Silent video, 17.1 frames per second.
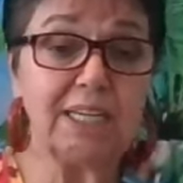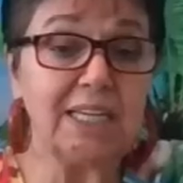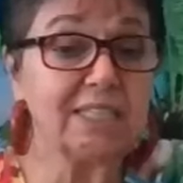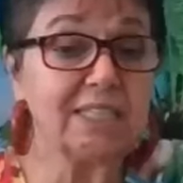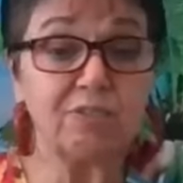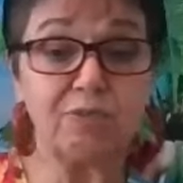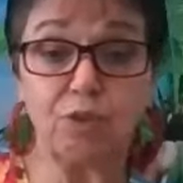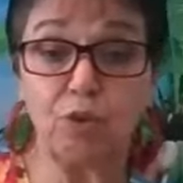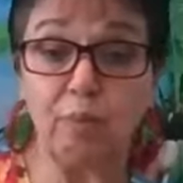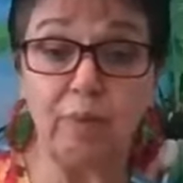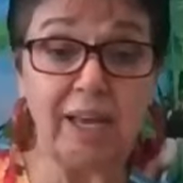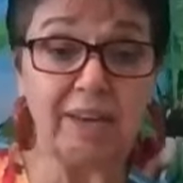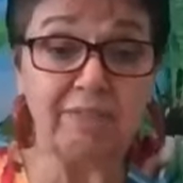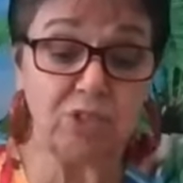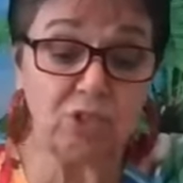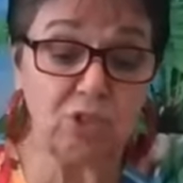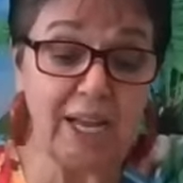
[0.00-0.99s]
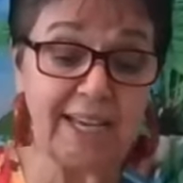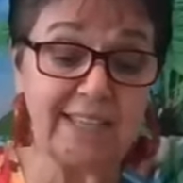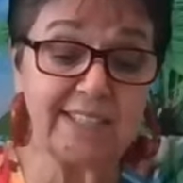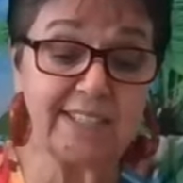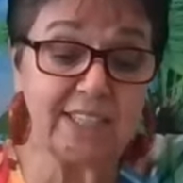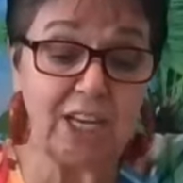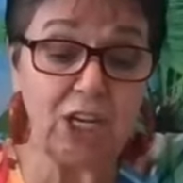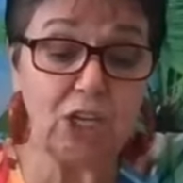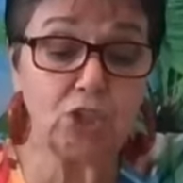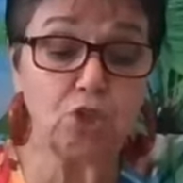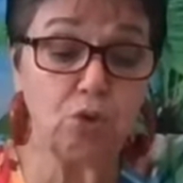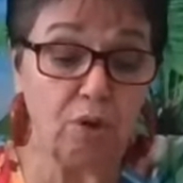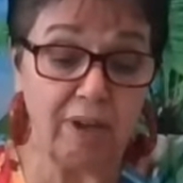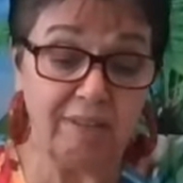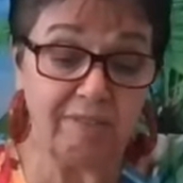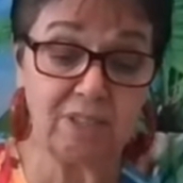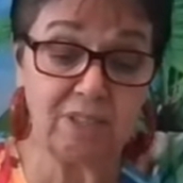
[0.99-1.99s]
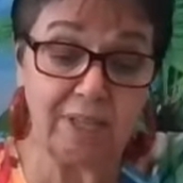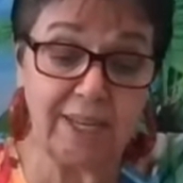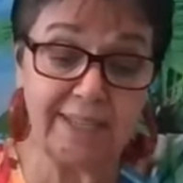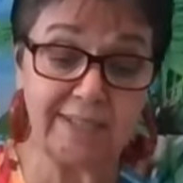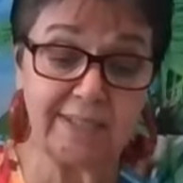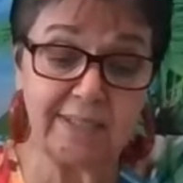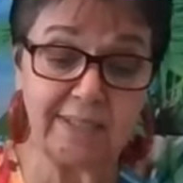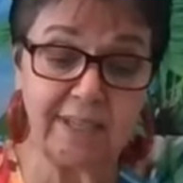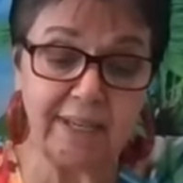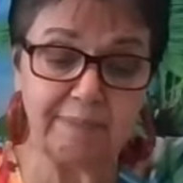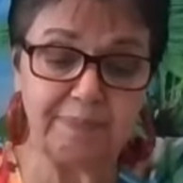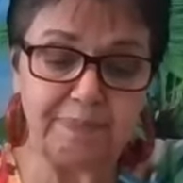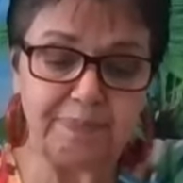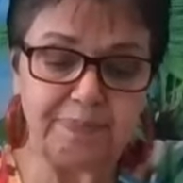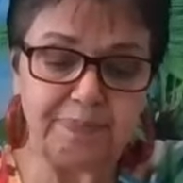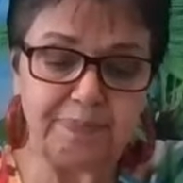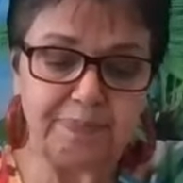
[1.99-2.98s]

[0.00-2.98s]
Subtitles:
is from everlasting to everlasting.